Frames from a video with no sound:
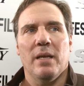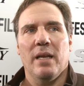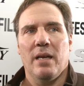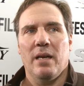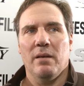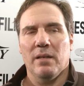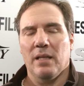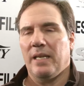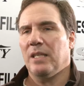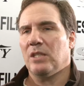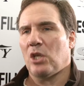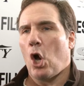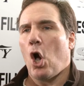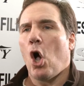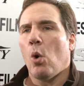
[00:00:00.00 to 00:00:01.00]
inherently is
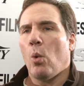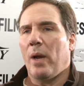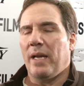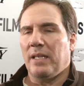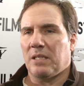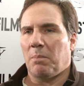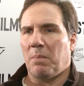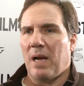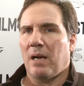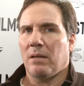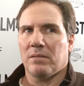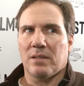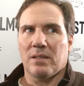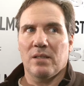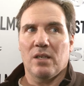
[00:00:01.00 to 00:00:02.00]
always
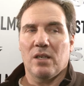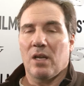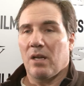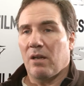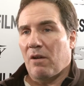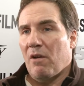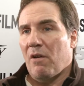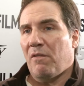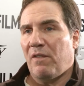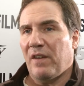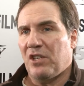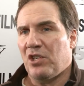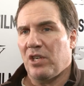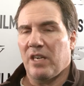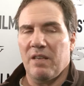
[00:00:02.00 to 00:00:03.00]
about uh,
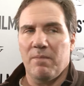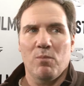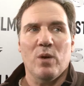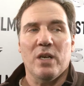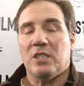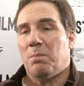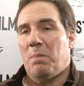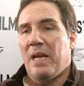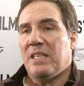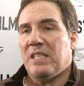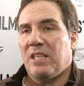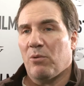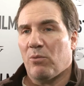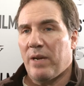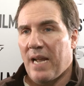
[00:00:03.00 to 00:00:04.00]
fiction, even when it's
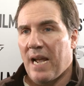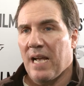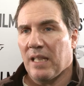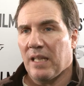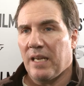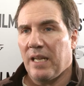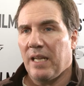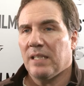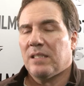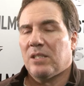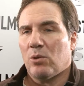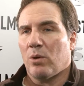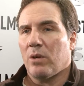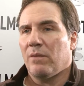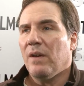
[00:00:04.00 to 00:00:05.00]
based in reality. It's
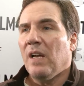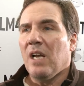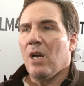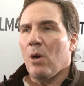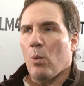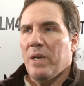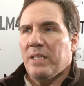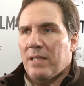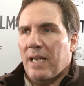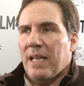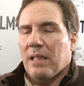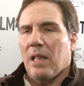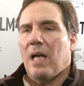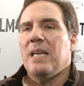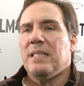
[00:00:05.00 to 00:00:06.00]
sort of we
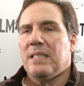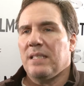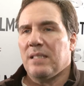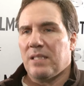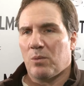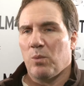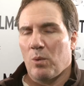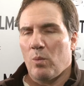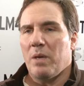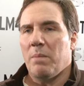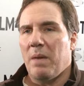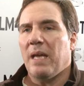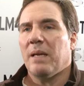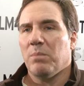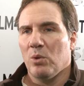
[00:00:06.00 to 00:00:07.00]
take license when we
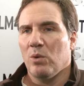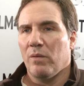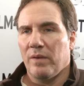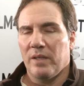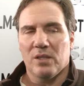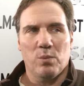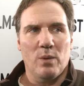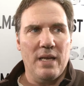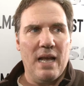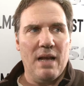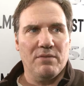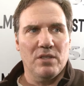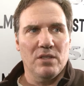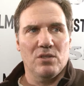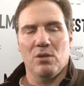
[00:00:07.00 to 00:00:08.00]
make movies. We
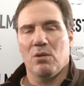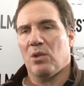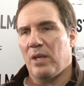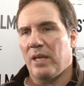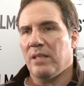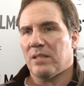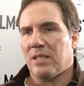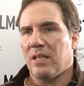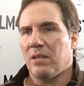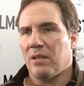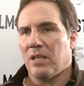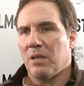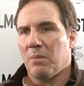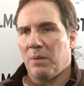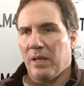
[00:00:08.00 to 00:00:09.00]
have to do things that are
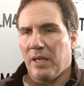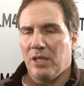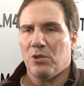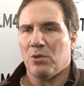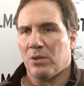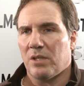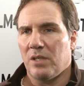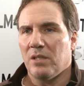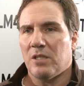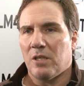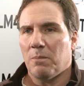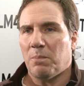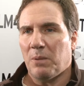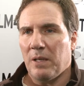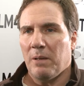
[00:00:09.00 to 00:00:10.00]
going to be interested to
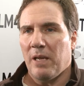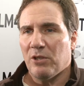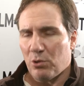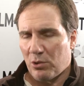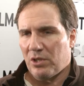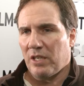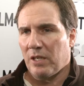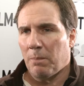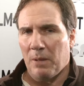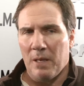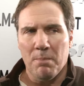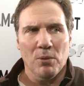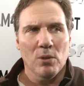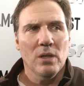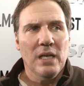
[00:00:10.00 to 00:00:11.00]
pe- interesting to
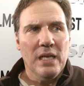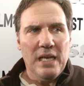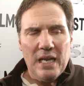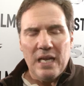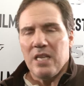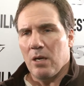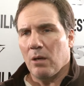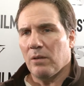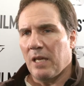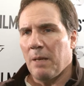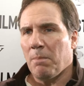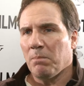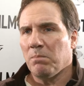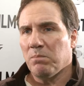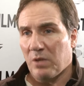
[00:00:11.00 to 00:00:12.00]
people, and you know
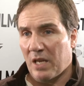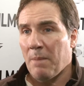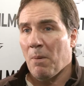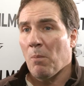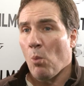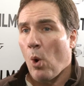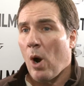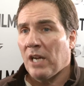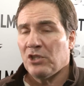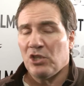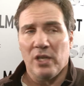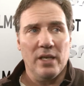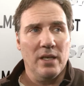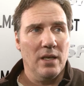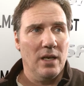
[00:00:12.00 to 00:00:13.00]
keep them keep them
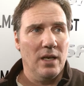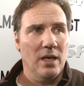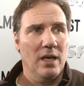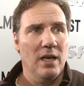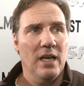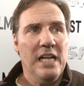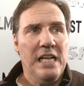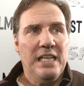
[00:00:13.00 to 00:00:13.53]
watching. Uh,